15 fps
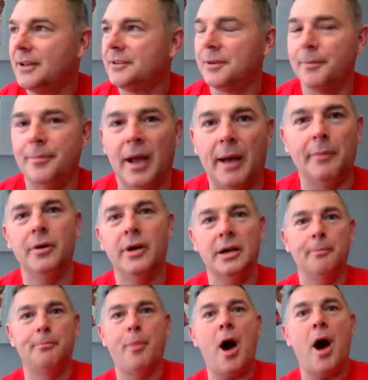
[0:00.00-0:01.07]
So uh,
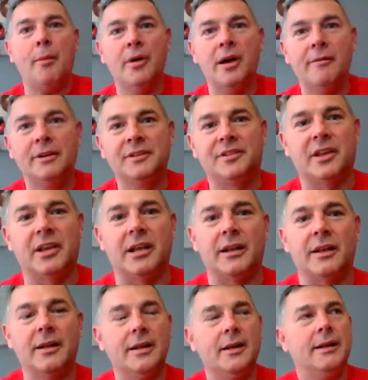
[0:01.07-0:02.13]
look at Bob
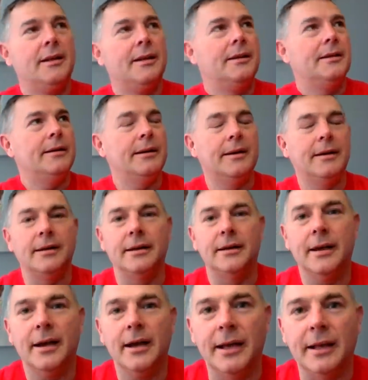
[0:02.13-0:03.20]
Livingston. Ay,
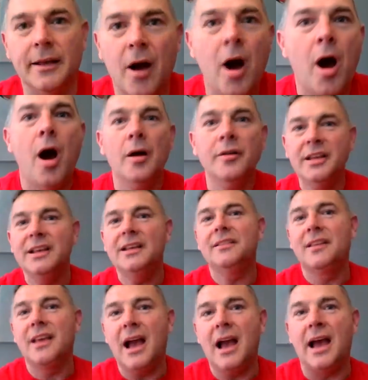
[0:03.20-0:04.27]
ay, ay. All
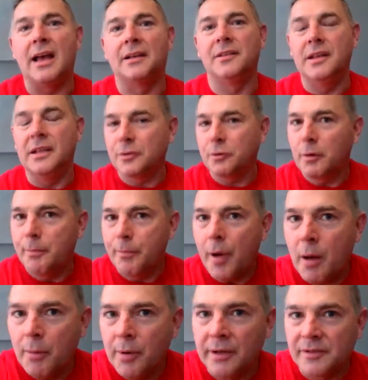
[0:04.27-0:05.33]
these guys, these are
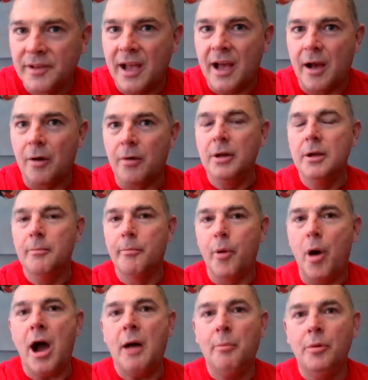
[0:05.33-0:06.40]
Republicans now.
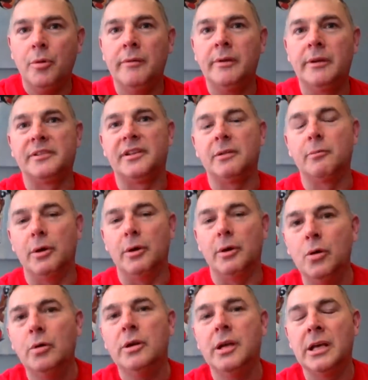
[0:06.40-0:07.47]
Bob Livingston,
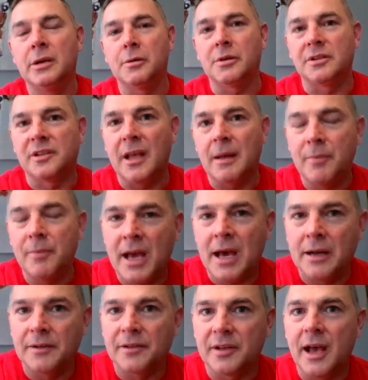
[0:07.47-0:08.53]
when Newt Gingrich stepped
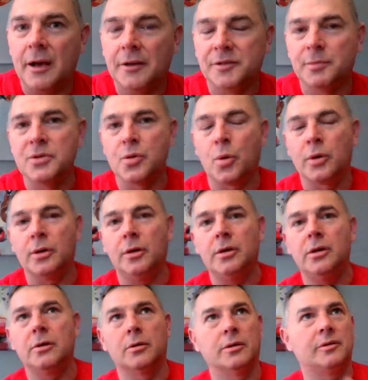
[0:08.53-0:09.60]
down as the House Majority
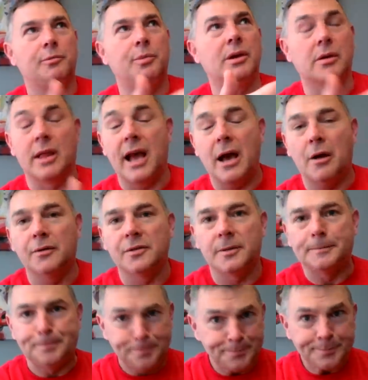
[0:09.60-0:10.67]
Leader or Speaker of the House,